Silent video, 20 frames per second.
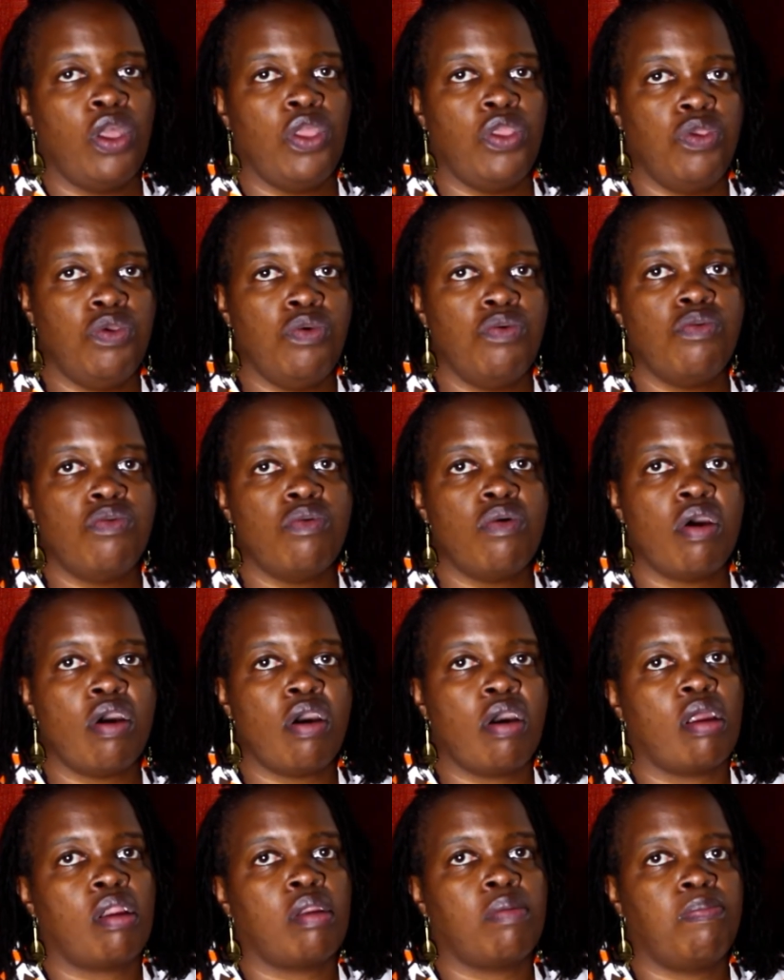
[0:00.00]
you
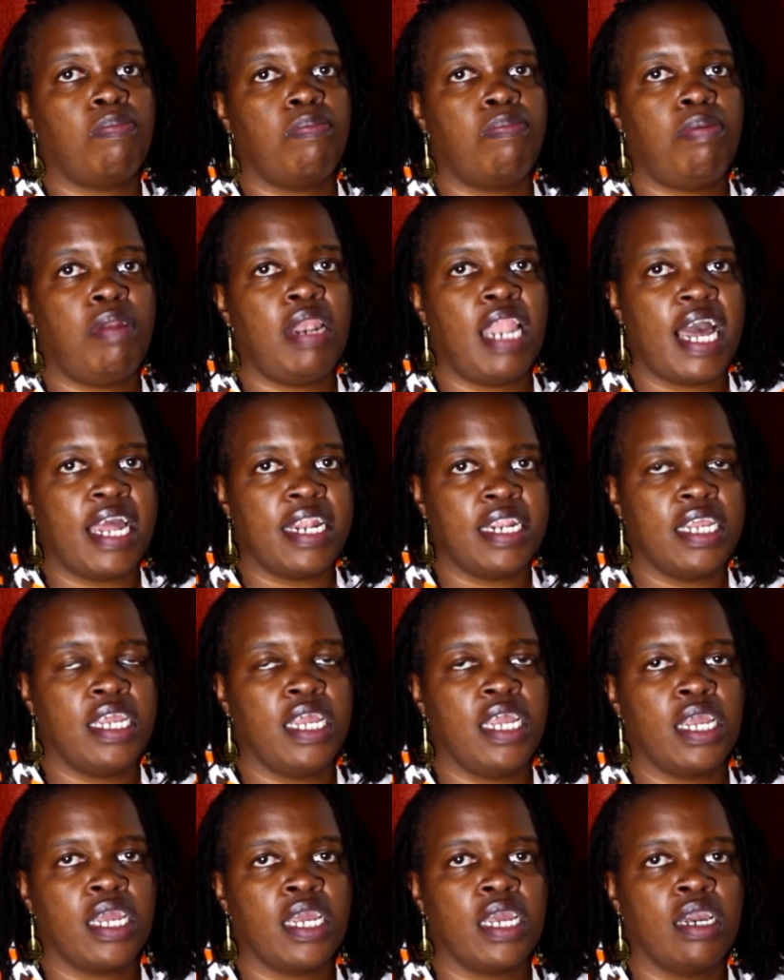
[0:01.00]
are
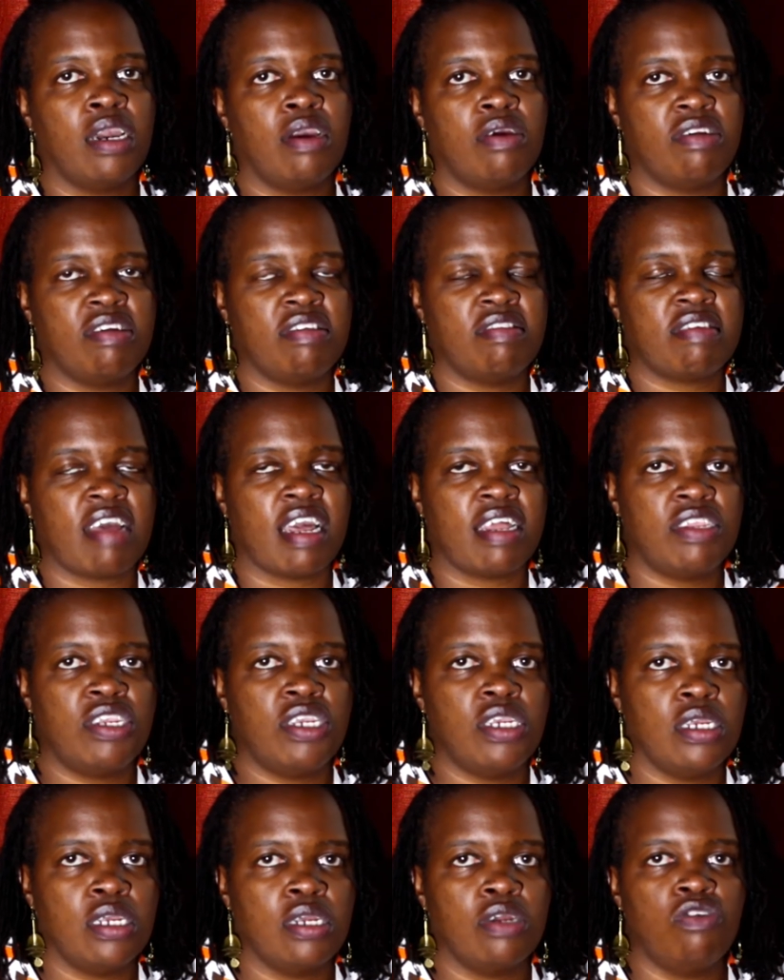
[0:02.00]
planning,
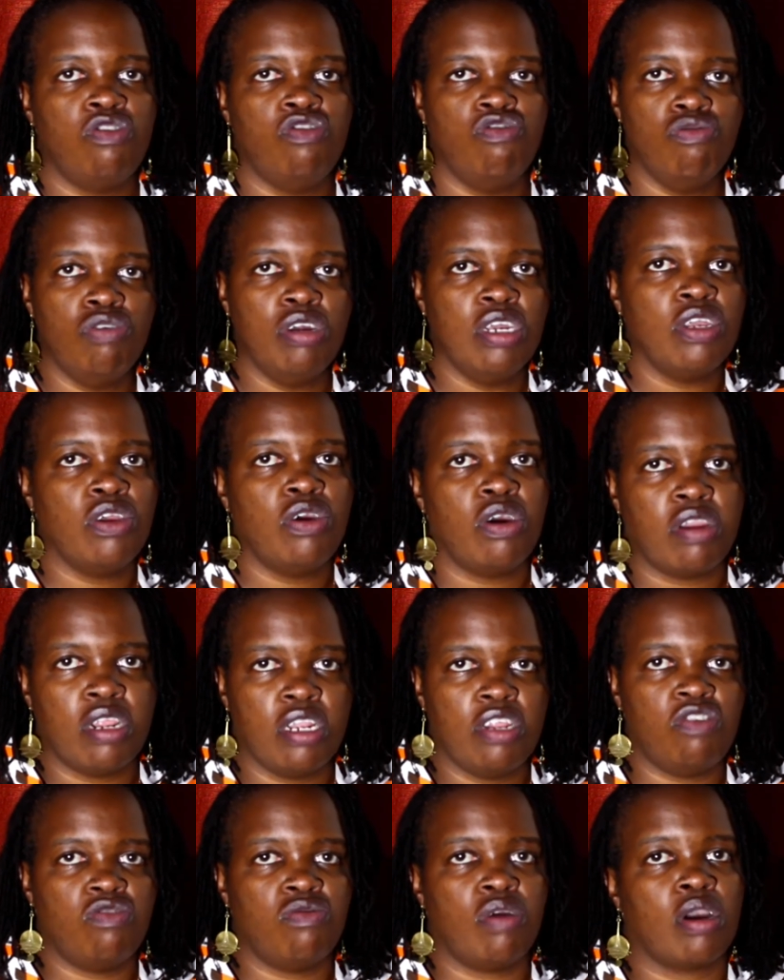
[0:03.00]
researching, doing your
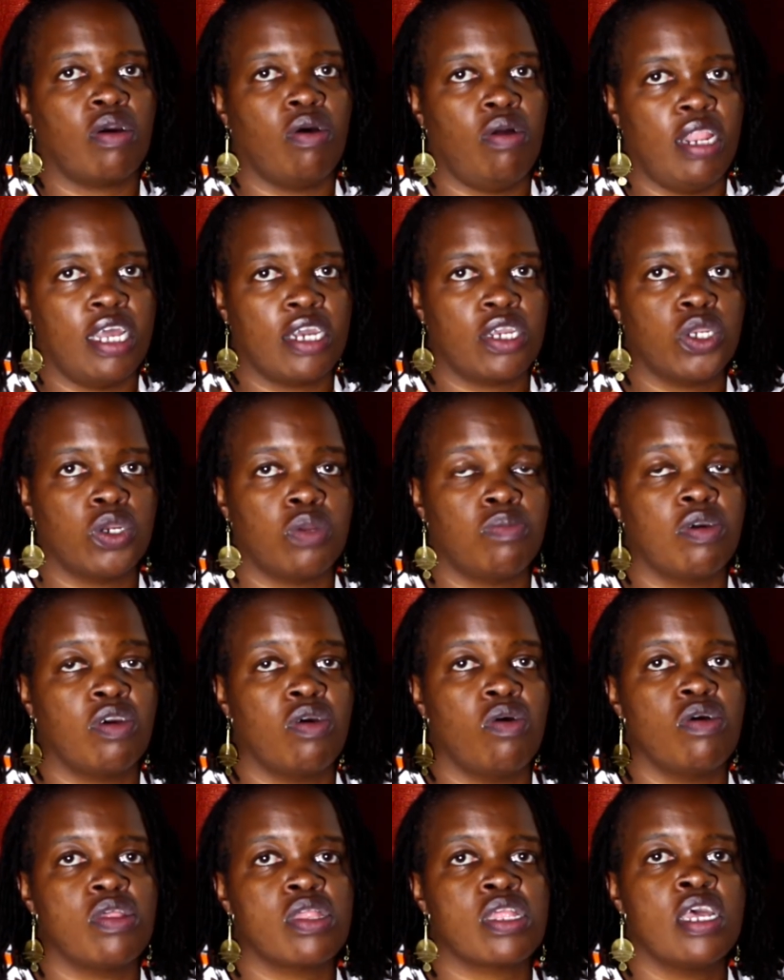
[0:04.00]
ready-to-wear collection,
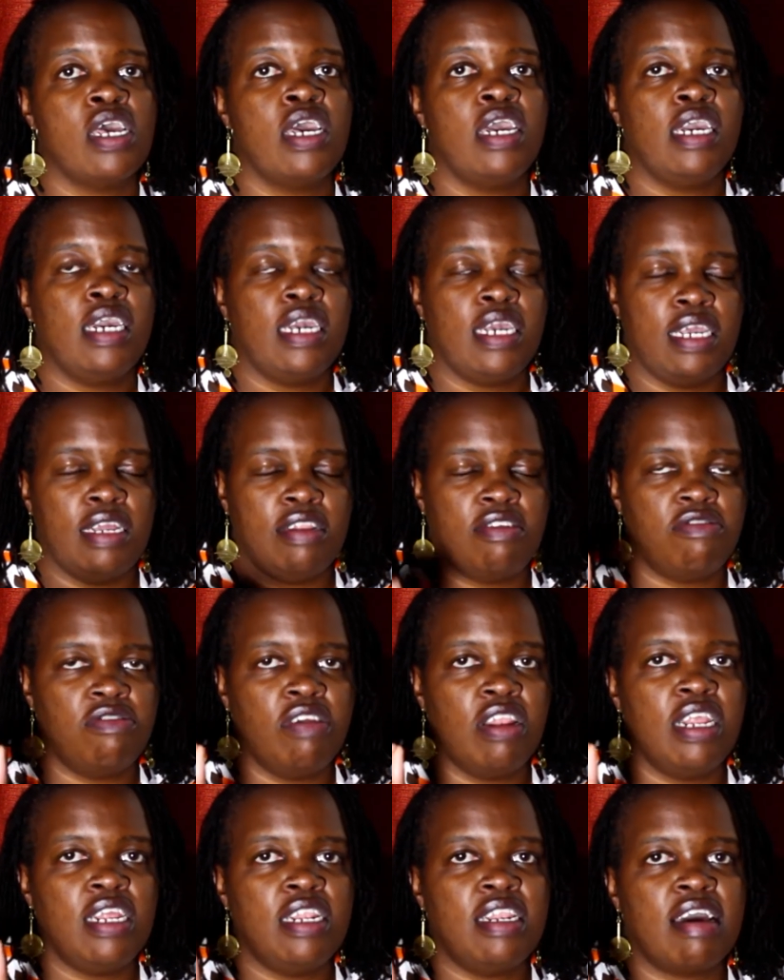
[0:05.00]
because it
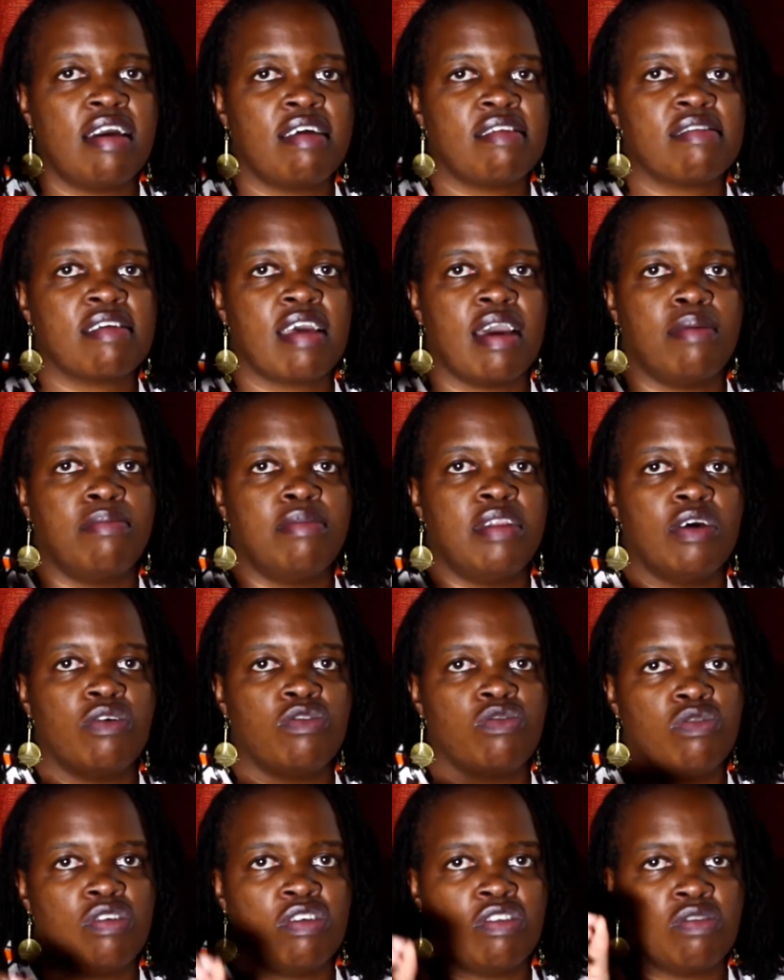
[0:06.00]
really does come
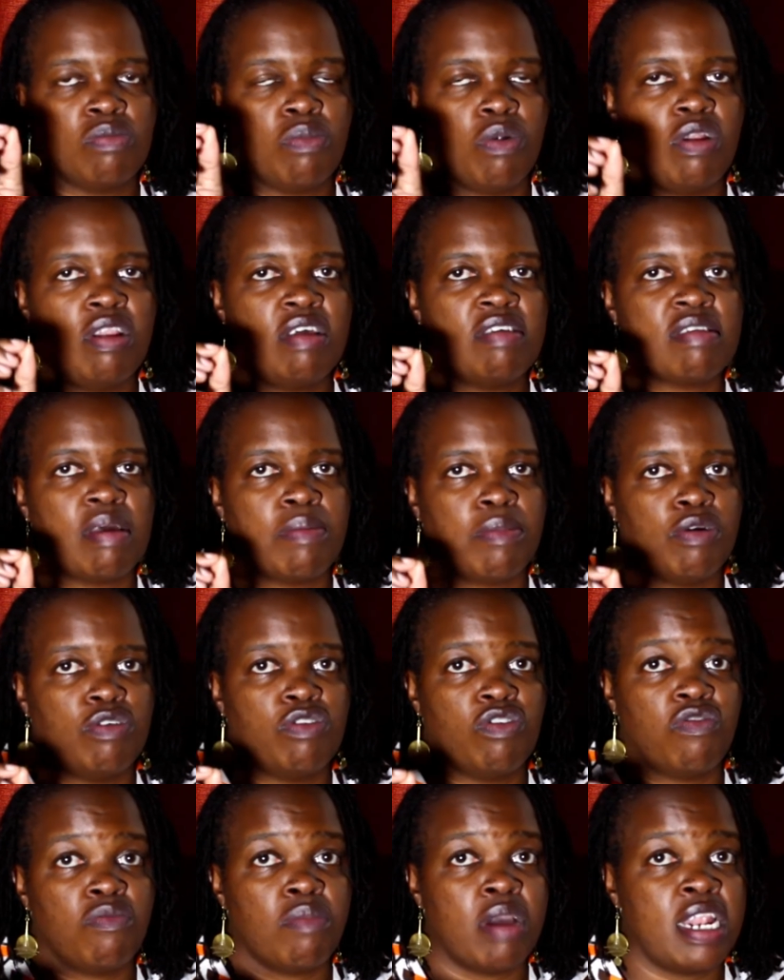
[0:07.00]
down to the smallest
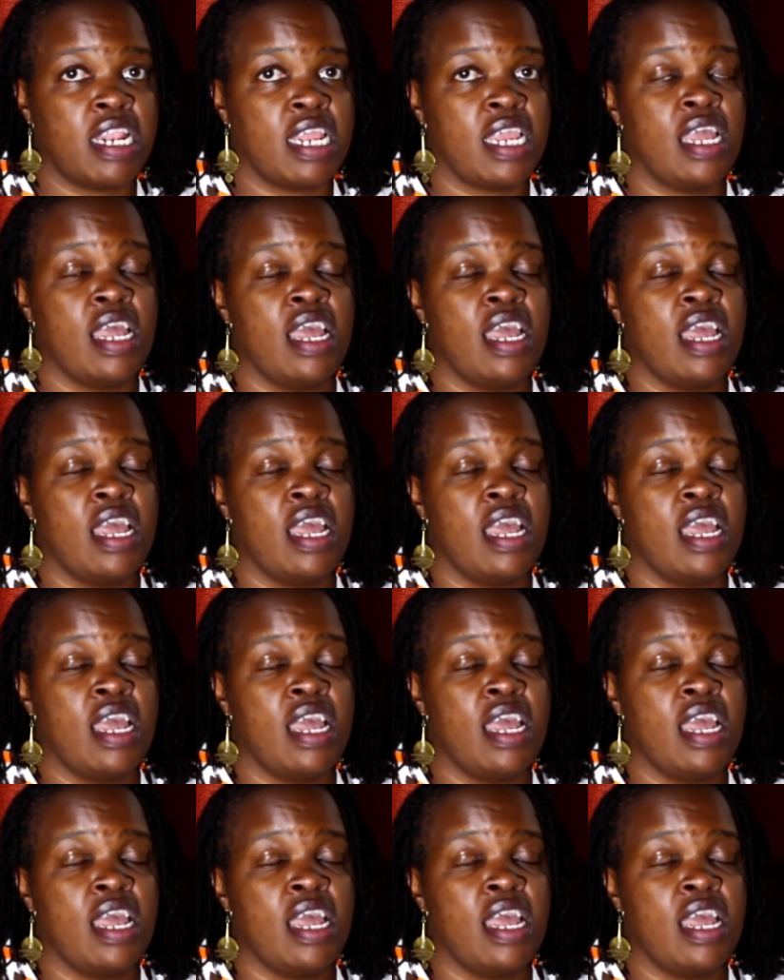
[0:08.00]
amount of money.